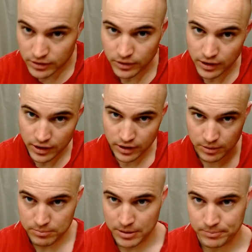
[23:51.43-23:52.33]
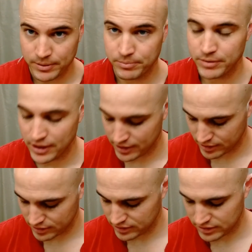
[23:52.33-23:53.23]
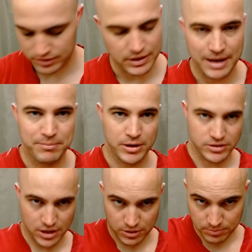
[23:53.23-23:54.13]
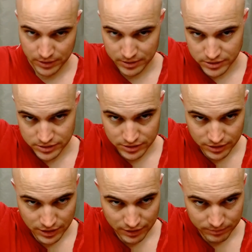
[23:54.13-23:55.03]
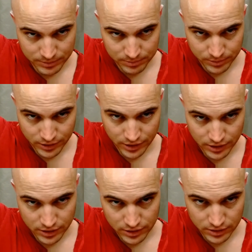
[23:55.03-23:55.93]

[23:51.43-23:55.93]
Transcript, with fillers: So another little bump up there. Just that Bolzano blade just left me pretty